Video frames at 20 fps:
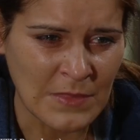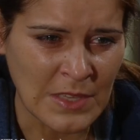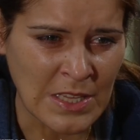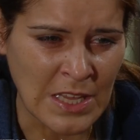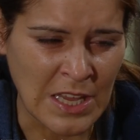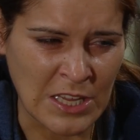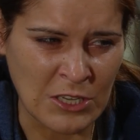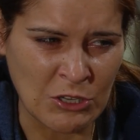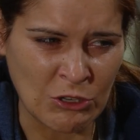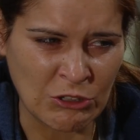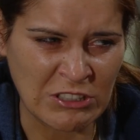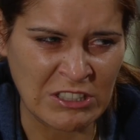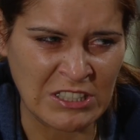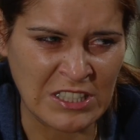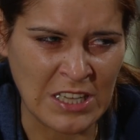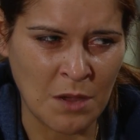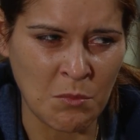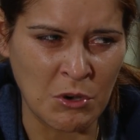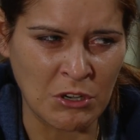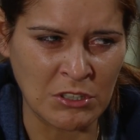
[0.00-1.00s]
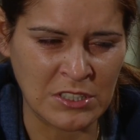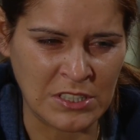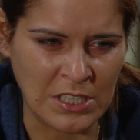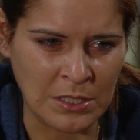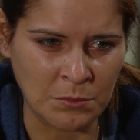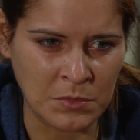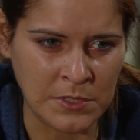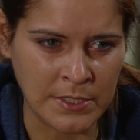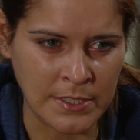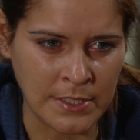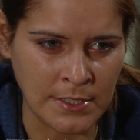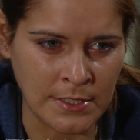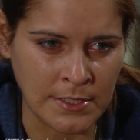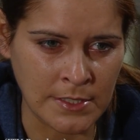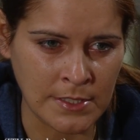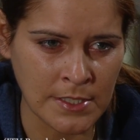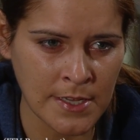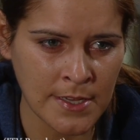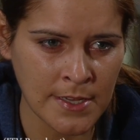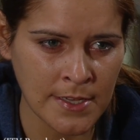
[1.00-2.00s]
Yeah, not Sam or
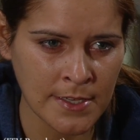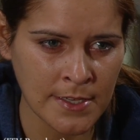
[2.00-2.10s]
Samson's.